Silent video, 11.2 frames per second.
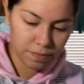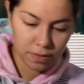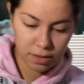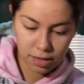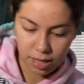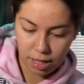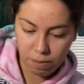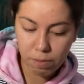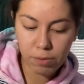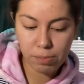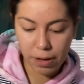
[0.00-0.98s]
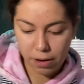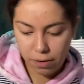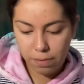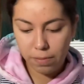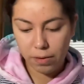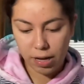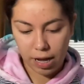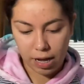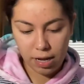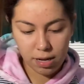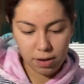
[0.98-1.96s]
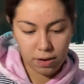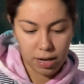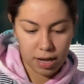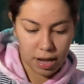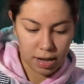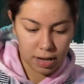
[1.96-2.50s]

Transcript: Okay, that one was better. Okay, okay.